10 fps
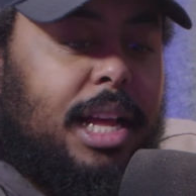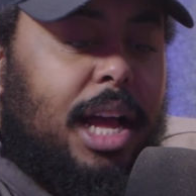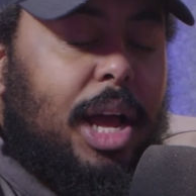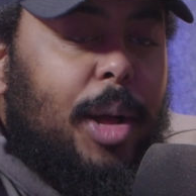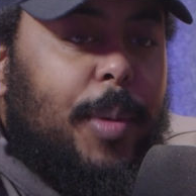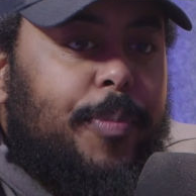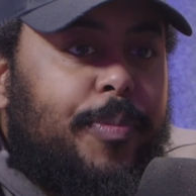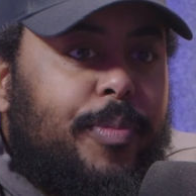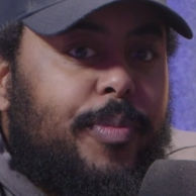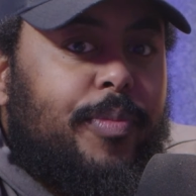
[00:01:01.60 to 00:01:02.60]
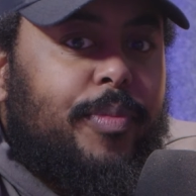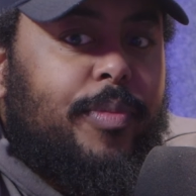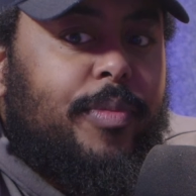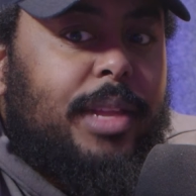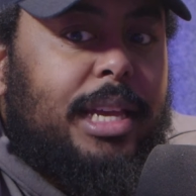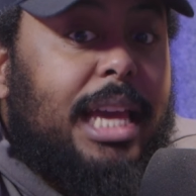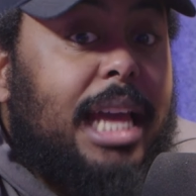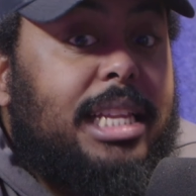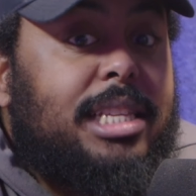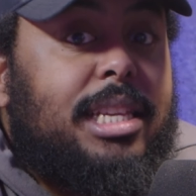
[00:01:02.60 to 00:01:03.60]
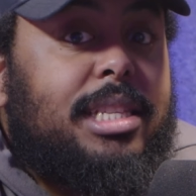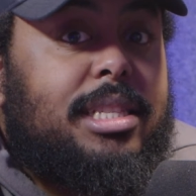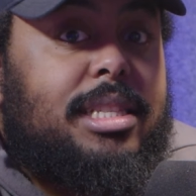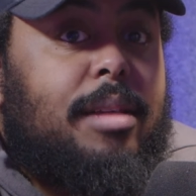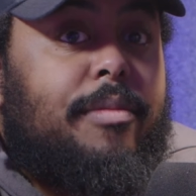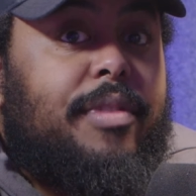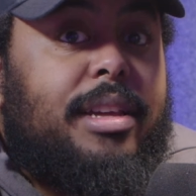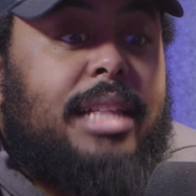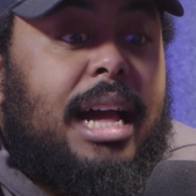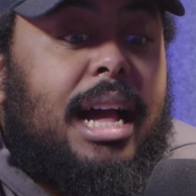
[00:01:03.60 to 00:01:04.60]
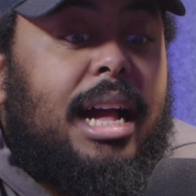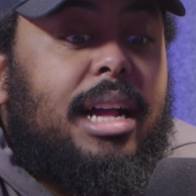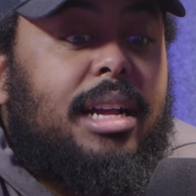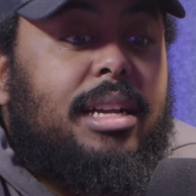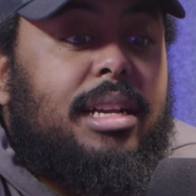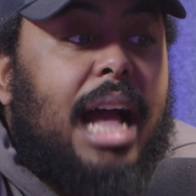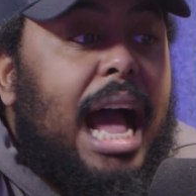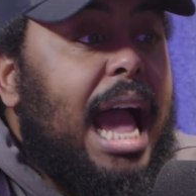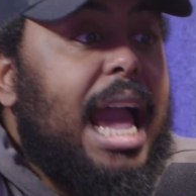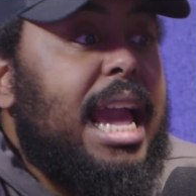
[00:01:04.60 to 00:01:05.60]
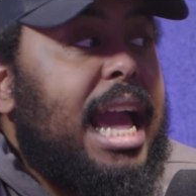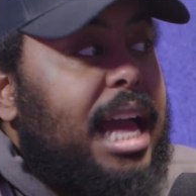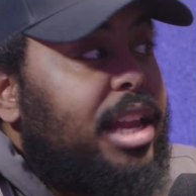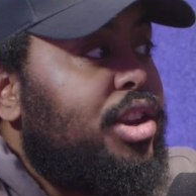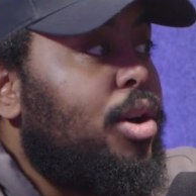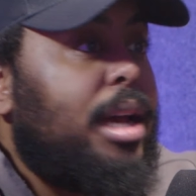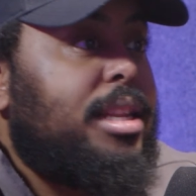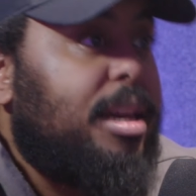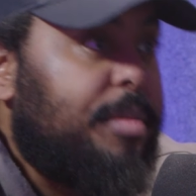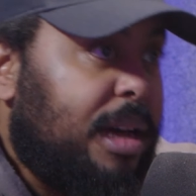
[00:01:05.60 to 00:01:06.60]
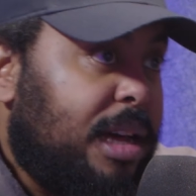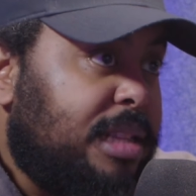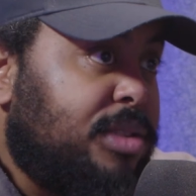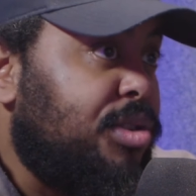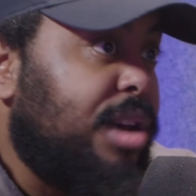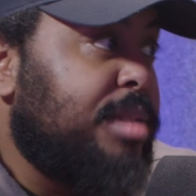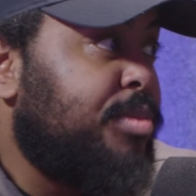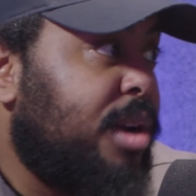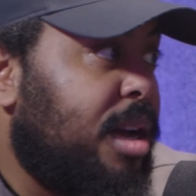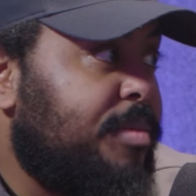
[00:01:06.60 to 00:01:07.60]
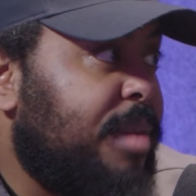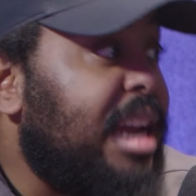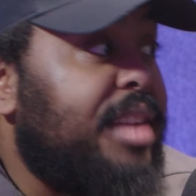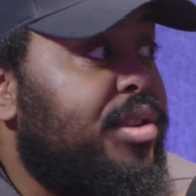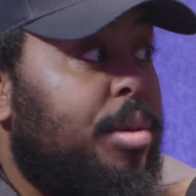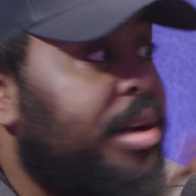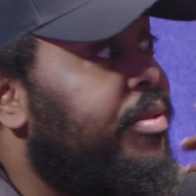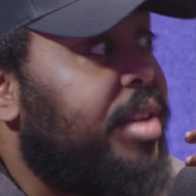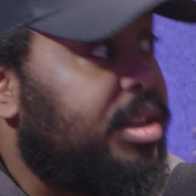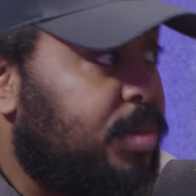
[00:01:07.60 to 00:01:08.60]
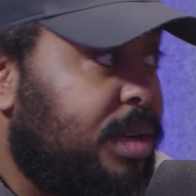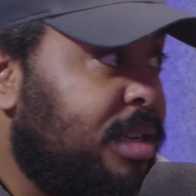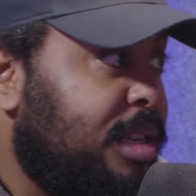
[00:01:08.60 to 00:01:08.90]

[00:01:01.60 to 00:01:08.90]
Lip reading: Yeah, this is something that I had no idea about until you guys brought it up. I didn't even know about the first one.